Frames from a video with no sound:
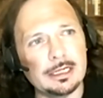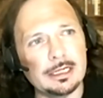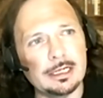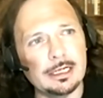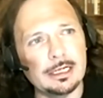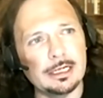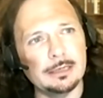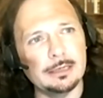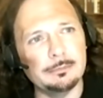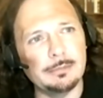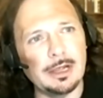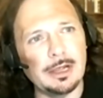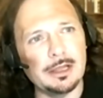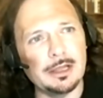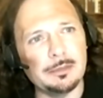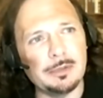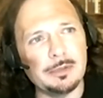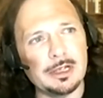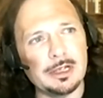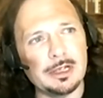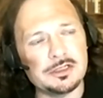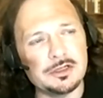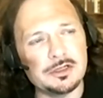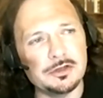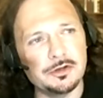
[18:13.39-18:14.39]
other
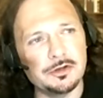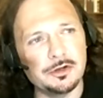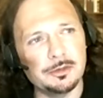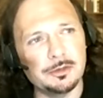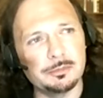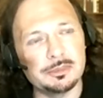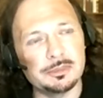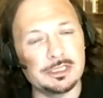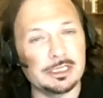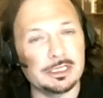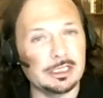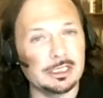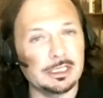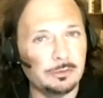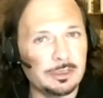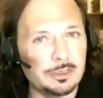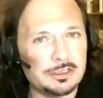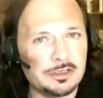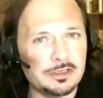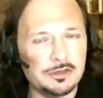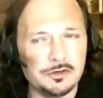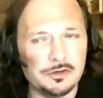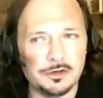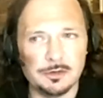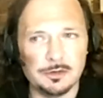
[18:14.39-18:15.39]
parts of Europe, particularly
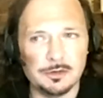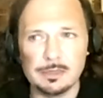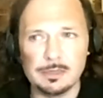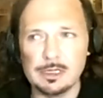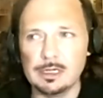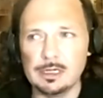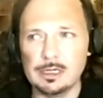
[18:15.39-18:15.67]
Western Europe,